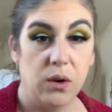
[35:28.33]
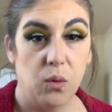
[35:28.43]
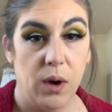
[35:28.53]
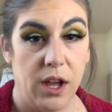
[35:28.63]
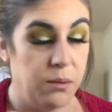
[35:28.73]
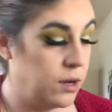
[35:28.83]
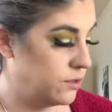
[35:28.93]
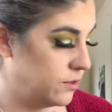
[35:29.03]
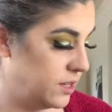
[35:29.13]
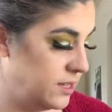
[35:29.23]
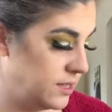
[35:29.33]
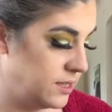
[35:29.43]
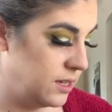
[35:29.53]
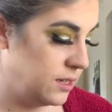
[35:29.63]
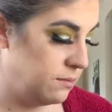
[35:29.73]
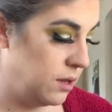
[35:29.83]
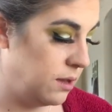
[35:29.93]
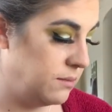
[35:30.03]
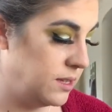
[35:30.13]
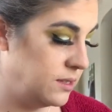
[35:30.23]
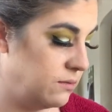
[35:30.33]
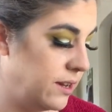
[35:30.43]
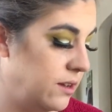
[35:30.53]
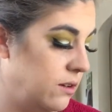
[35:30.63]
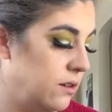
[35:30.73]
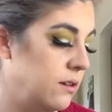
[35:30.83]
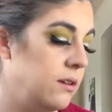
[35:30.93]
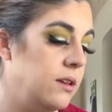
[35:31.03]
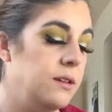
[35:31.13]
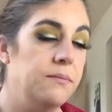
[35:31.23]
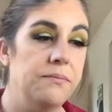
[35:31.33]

wild brush for this. Pop this right on